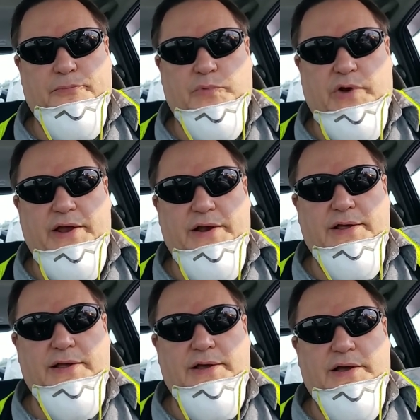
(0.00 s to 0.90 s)
right?
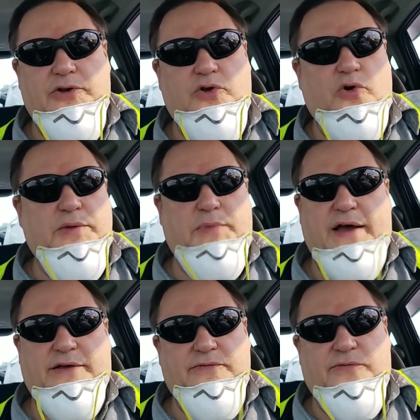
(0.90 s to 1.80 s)
And going
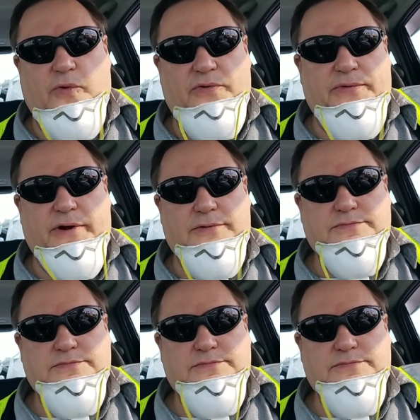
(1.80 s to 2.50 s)
back and forth there.